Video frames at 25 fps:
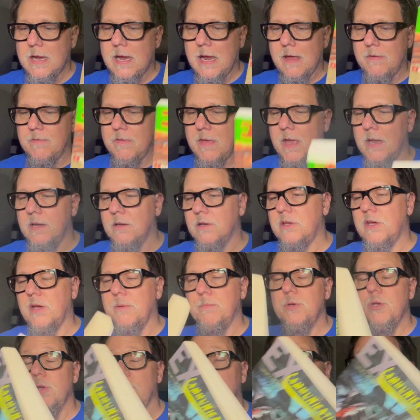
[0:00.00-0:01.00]
and then
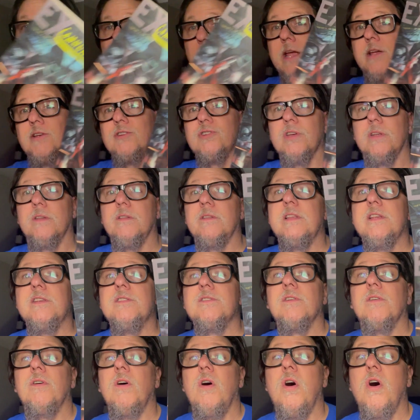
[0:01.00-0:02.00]
Communication.
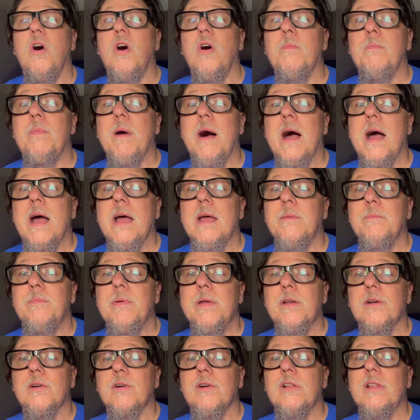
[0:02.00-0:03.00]
These are all by
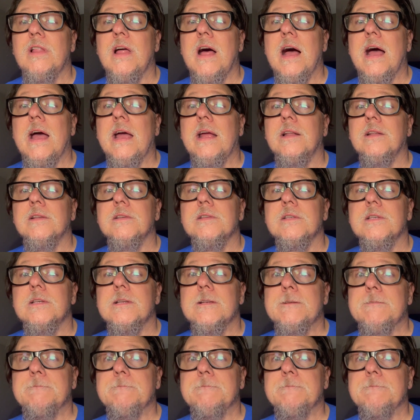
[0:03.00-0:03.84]
Peter Clines.